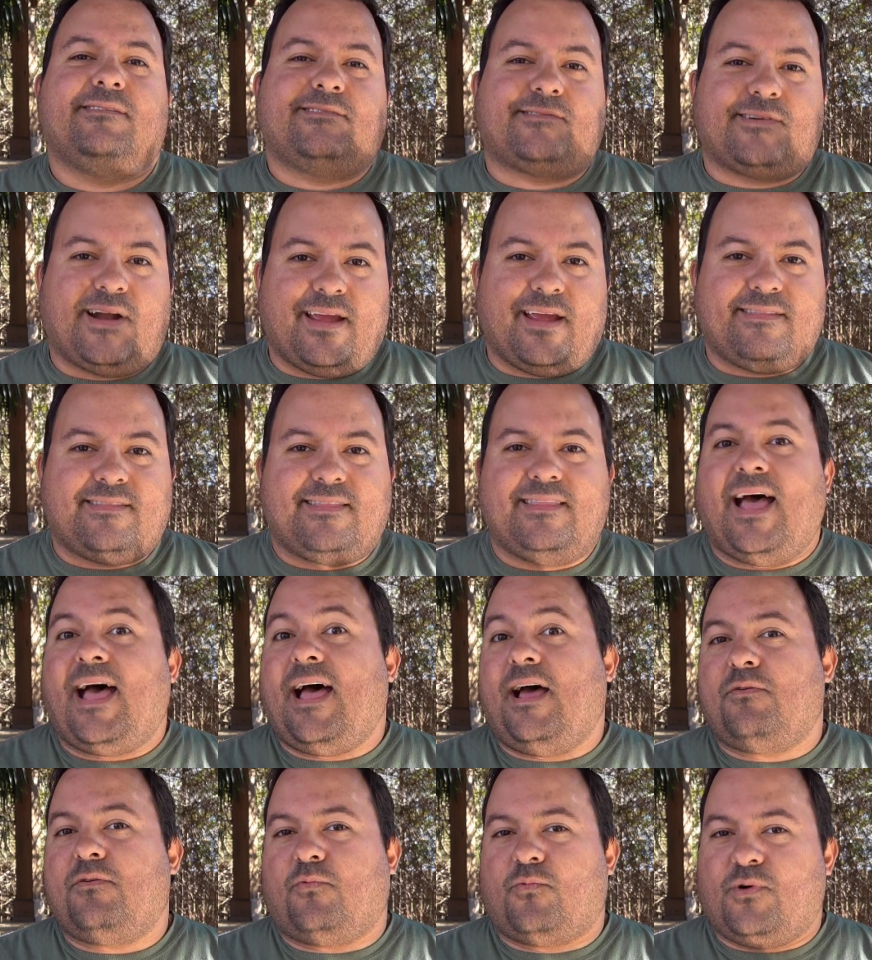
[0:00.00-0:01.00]
Right?
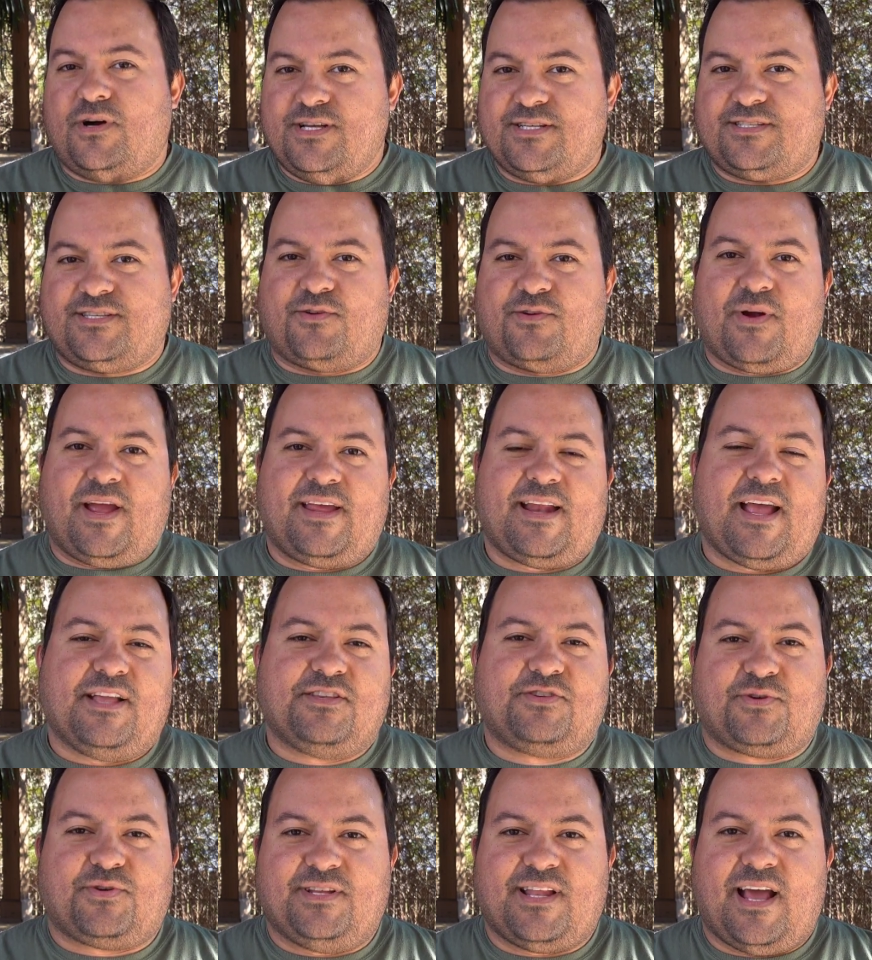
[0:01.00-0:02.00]
That was the right
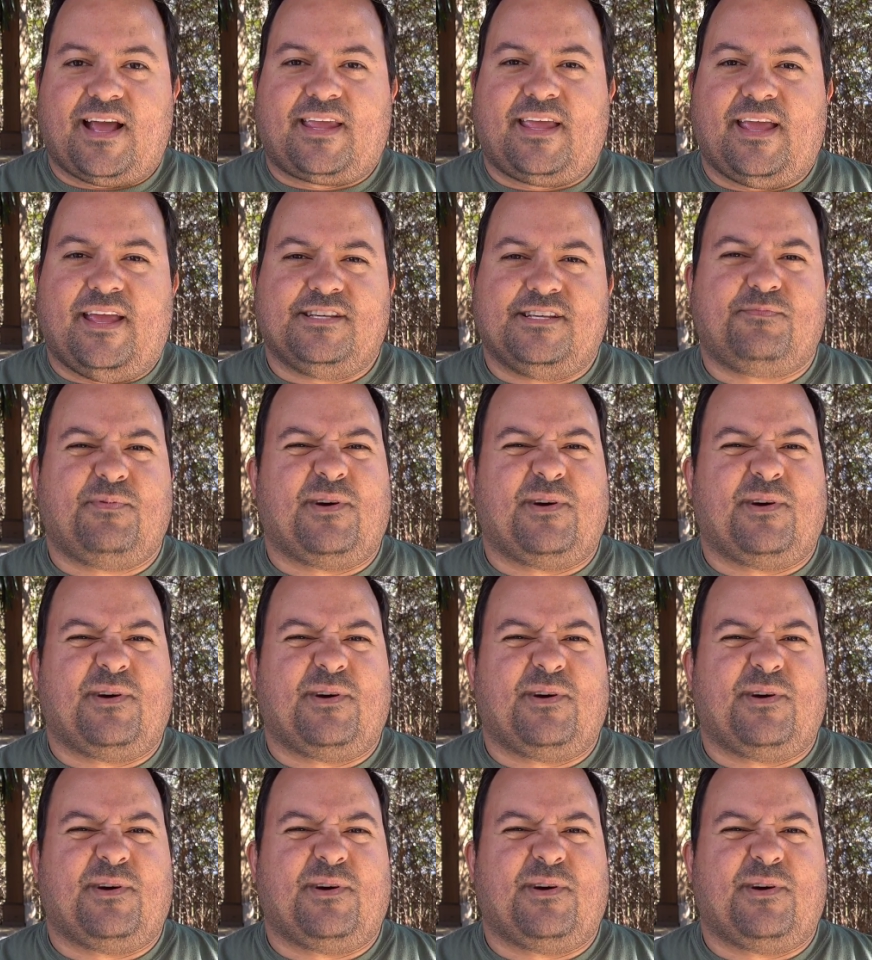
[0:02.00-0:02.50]
answer in that case.